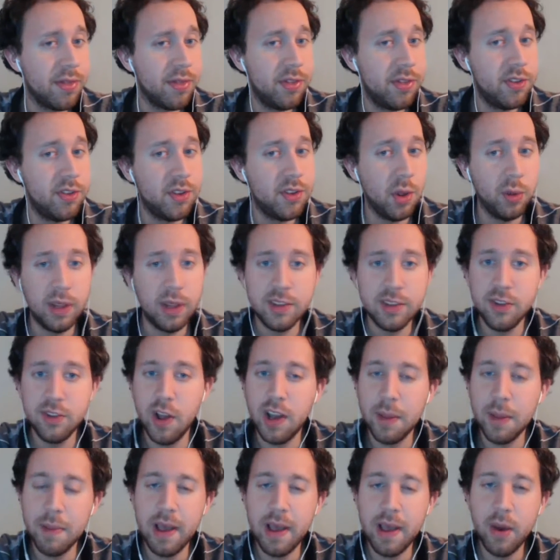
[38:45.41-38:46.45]
So let's talk
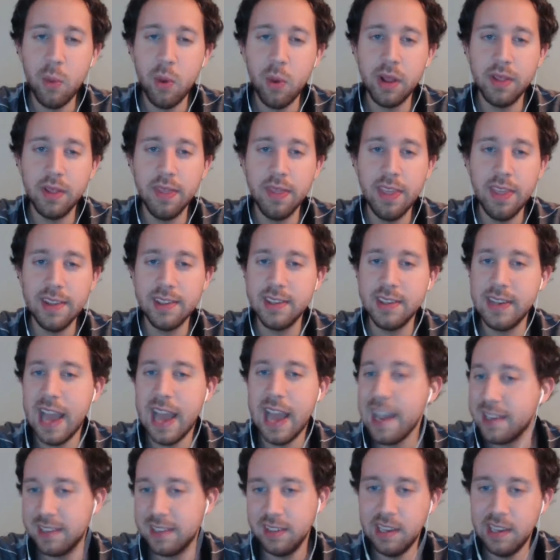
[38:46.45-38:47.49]
about what this
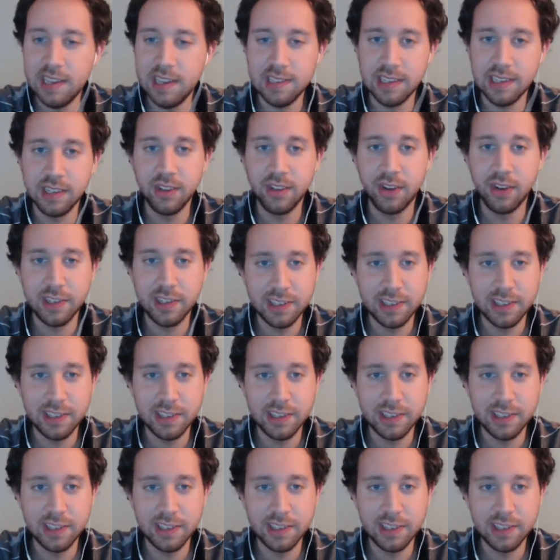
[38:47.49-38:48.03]
next season looks